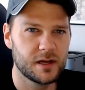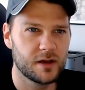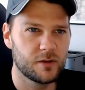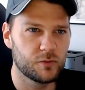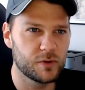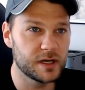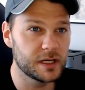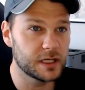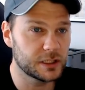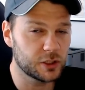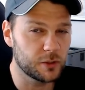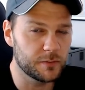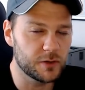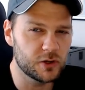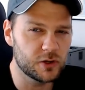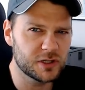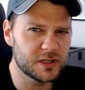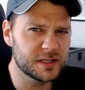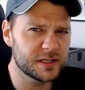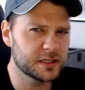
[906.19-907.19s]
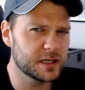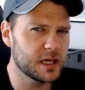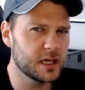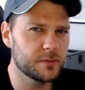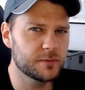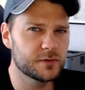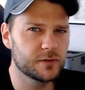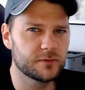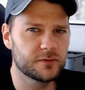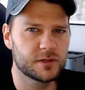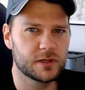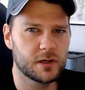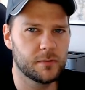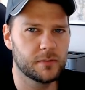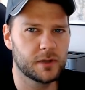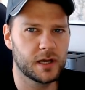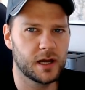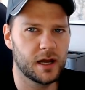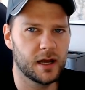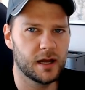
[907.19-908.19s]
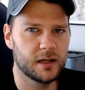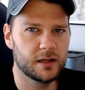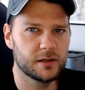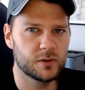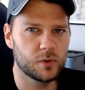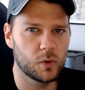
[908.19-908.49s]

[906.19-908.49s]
redistribution schemes of some kind,